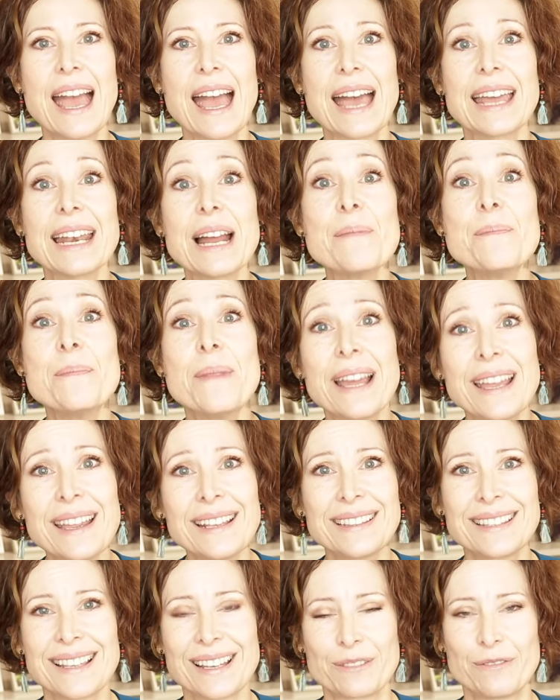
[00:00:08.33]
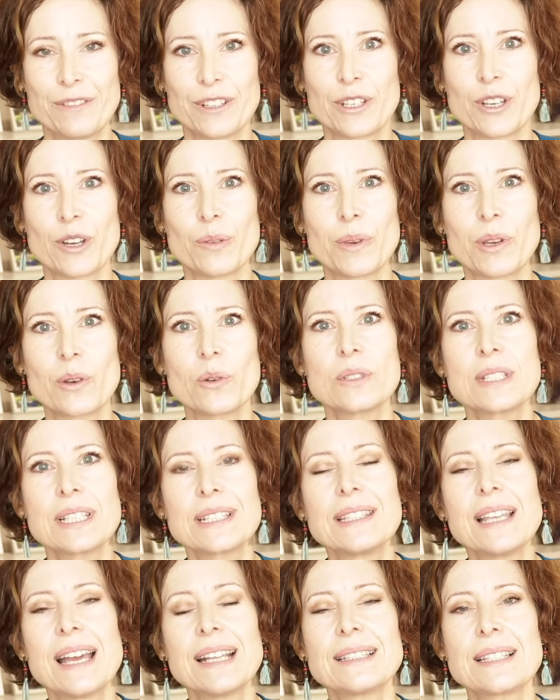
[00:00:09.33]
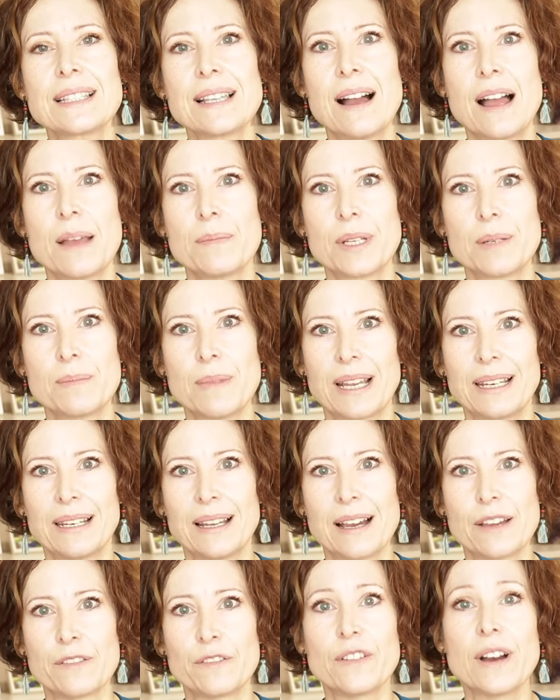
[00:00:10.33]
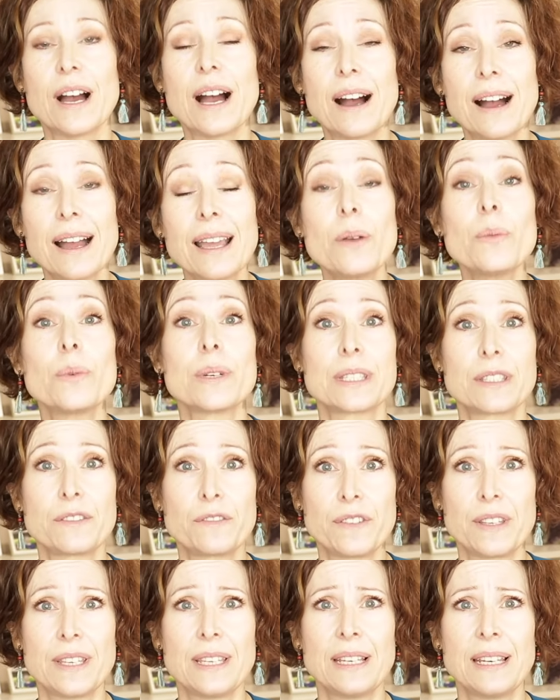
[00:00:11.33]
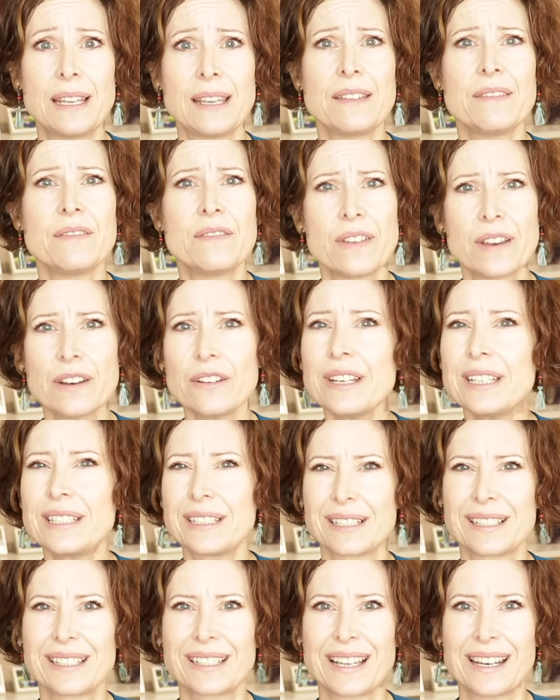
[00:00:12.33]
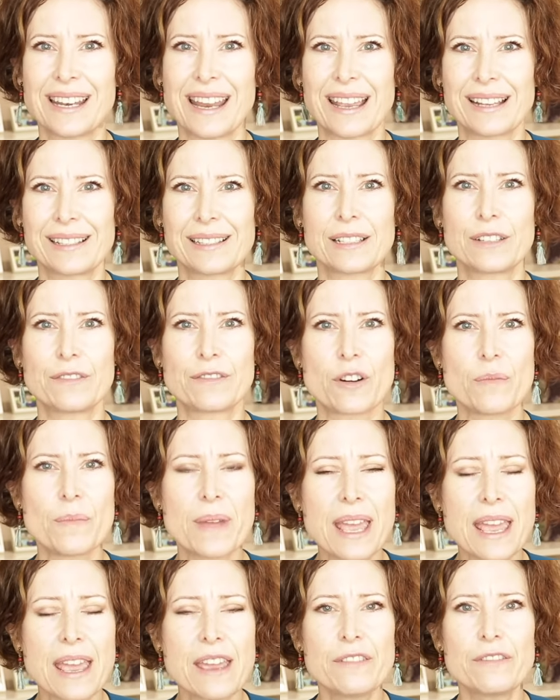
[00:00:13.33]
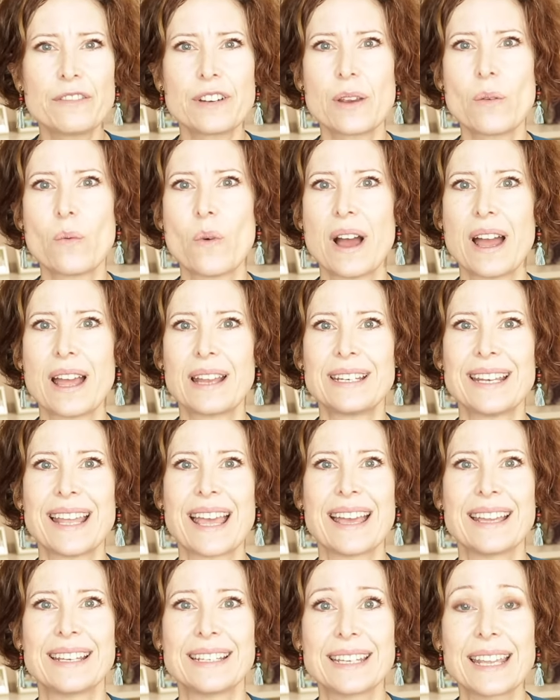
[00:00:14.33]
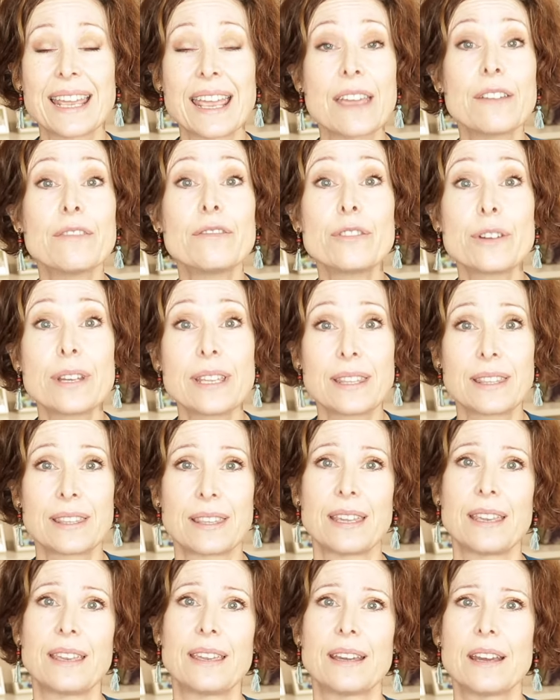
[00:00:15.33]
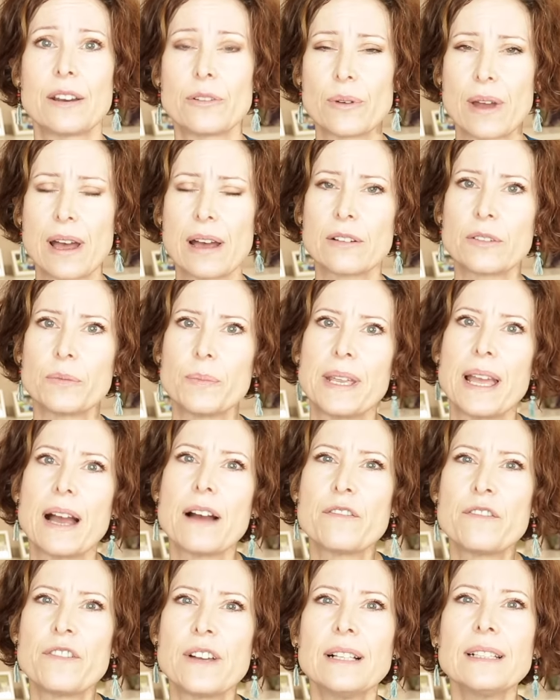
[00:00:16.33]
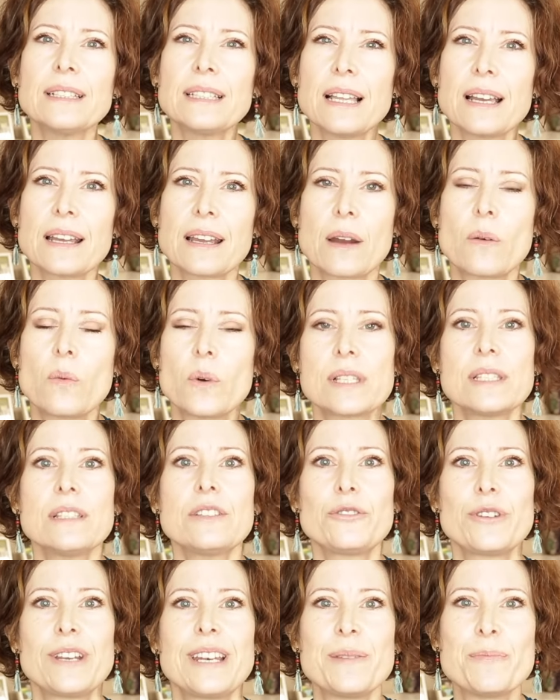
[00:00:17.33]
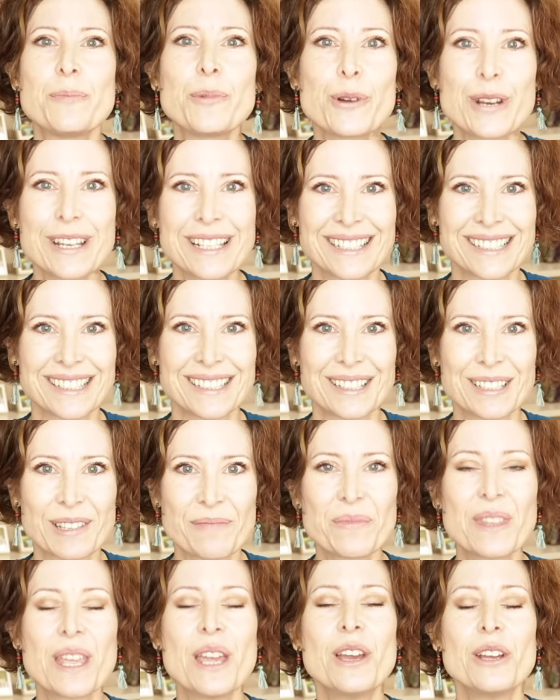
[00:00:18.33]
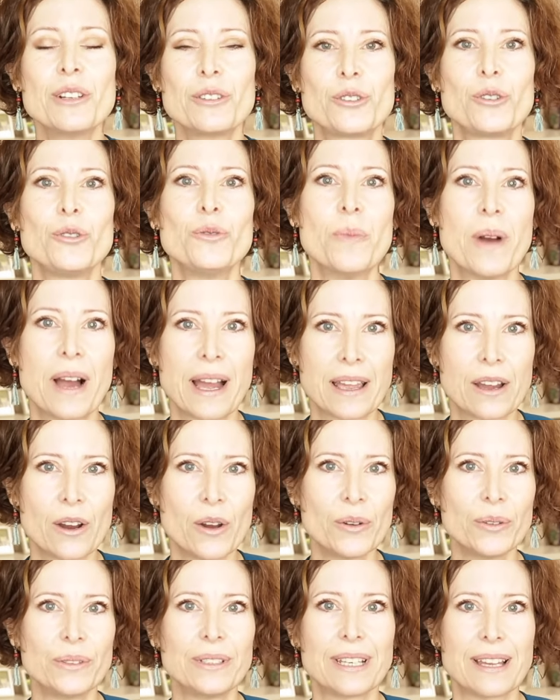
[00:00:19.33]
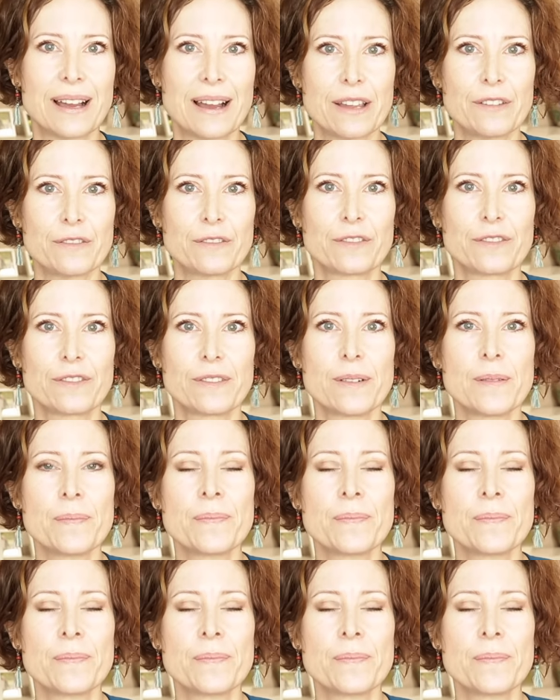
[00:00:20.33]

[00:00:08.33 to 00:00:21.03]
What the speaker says: And I made that video because at that time in my life, I was feeling very disconnected from everyone and everything around me. I felt like I wasn't really present to my own life.